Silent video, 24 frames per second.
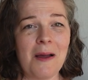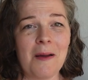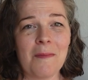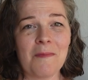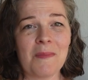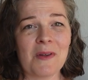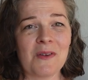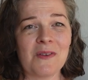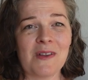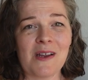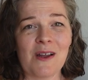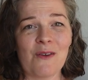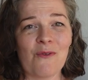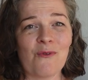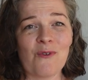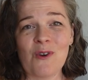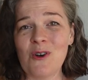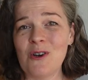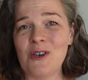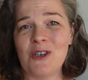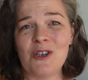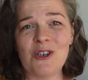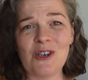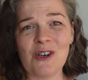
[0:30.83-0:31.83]
building
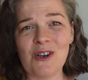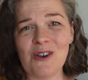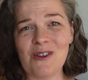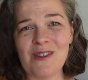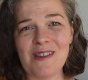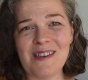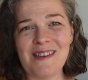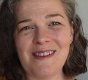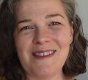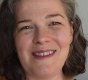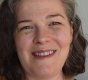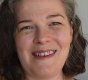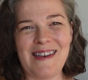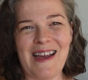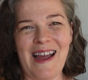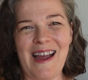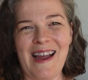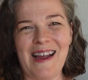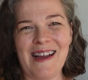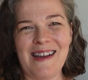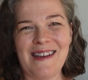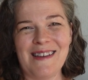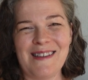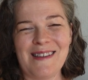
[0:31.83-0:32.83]
furniture these
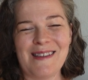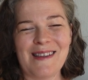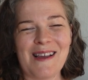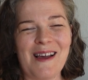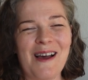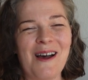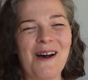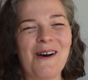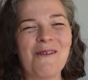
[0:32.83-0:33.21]
days,